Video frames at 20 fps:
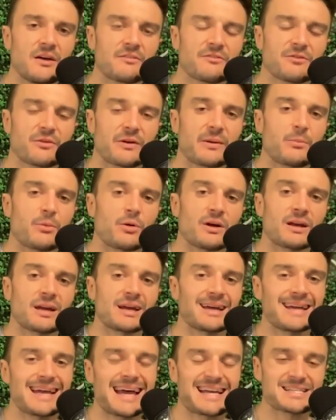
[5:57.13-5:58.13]
framework
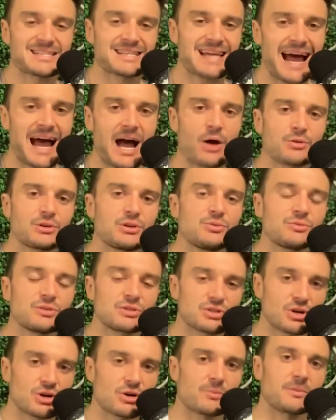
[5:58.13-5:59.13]
as to how do you
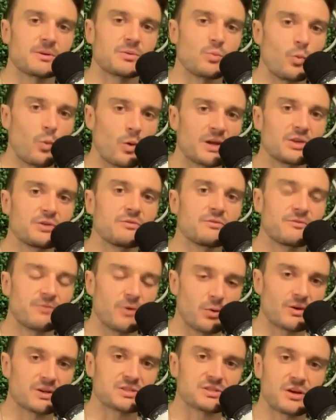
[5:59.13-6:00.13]
determine what you
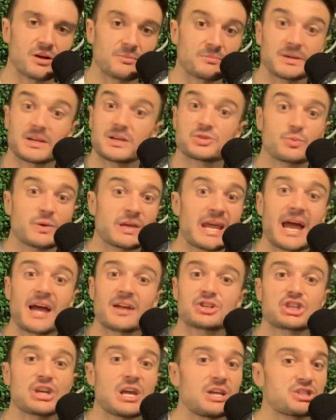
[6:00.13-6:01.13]
focus on, because we
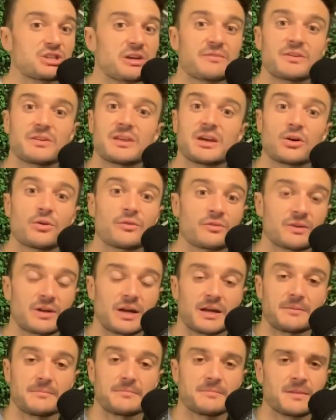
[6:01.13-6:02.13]
can't change everything
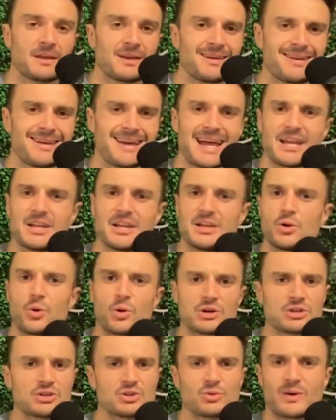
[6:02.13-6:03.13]
overnight, and
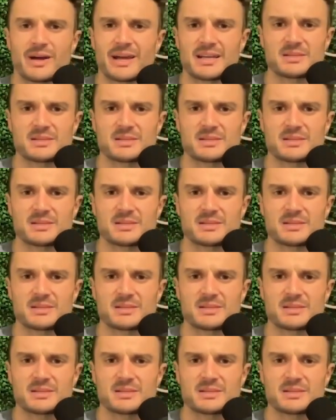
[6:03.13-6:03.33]
nor do I